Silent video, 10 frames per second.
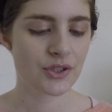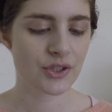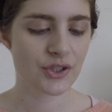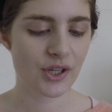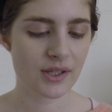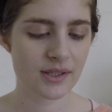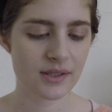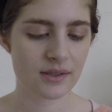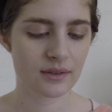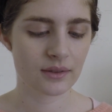to
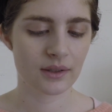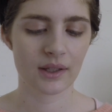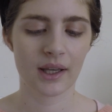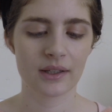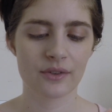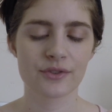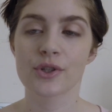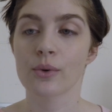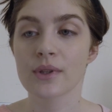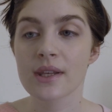just kind of
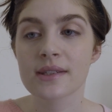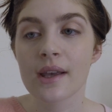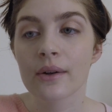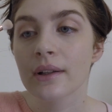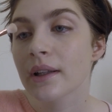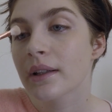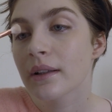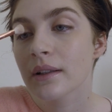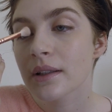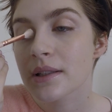tone this down a
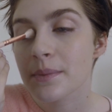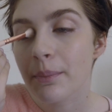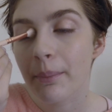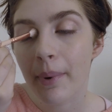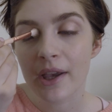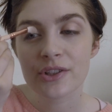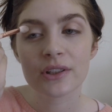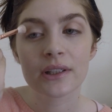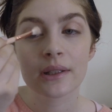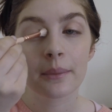little,
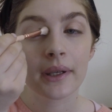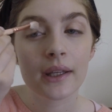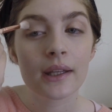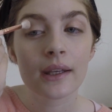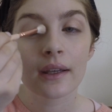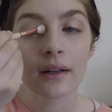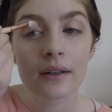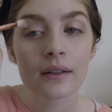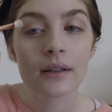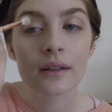especially in the beginning here.